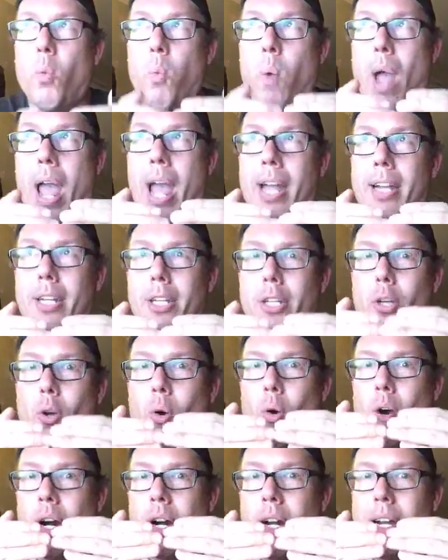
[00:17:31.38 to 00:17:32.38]
when
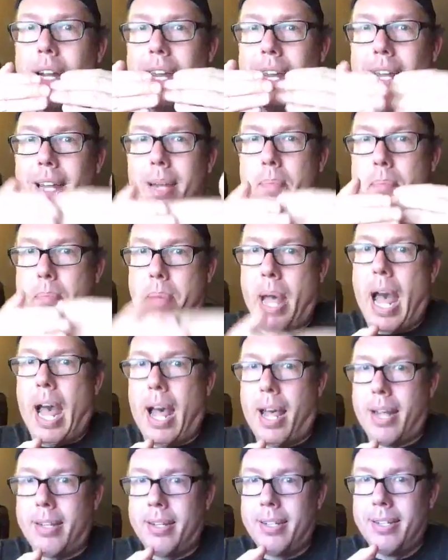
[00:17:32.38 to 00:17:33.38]
you're in
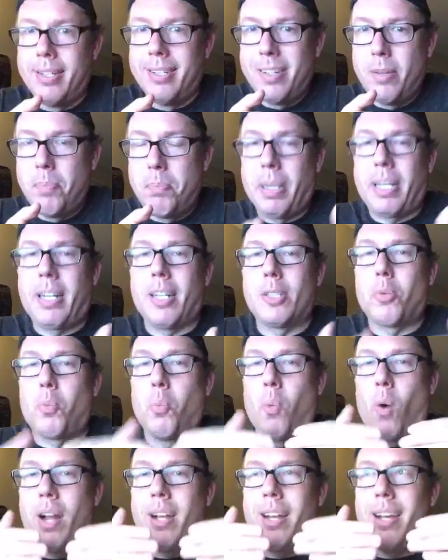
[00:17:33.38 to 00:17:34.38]
bed because
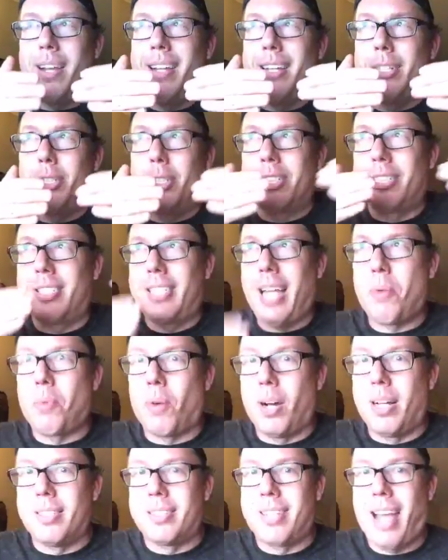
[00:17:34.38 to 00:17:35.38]
what it just said
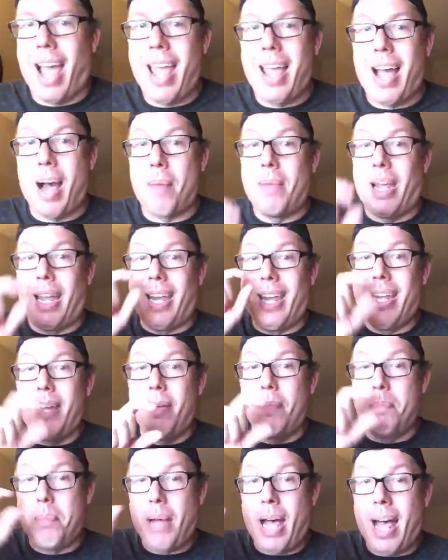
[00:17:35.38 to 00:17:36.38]
was, hey, I'm
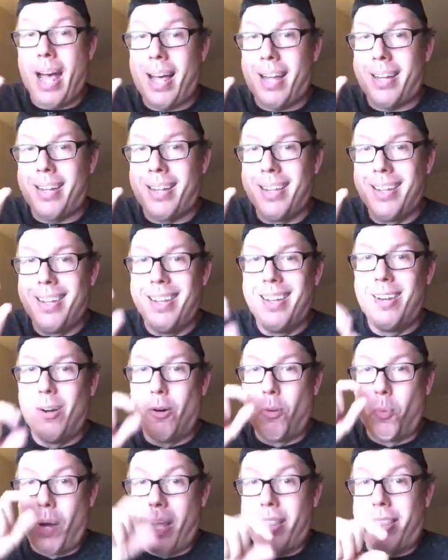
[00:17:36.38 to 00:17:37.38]
in bed
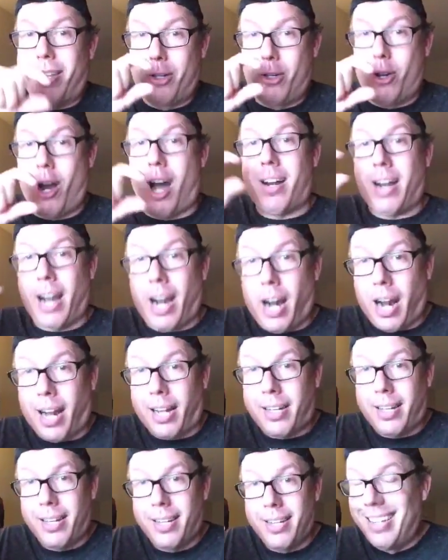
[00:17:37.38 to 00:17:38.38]
with
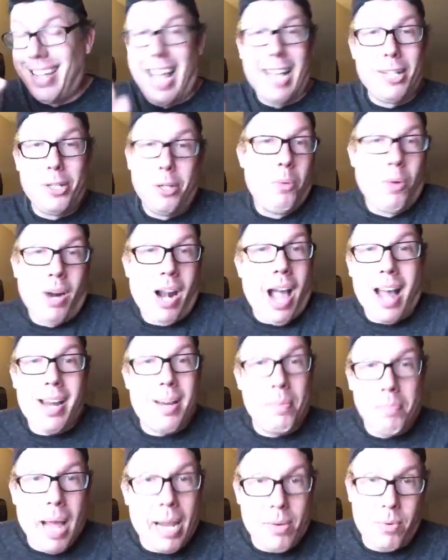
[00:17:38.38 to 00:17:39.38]
John-Erik. And you were not
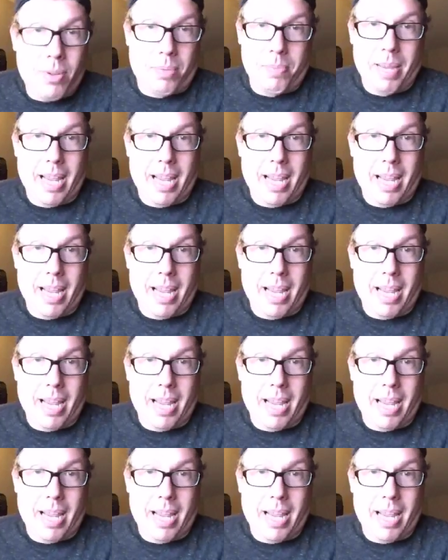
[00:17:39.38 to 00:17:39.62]
in bed with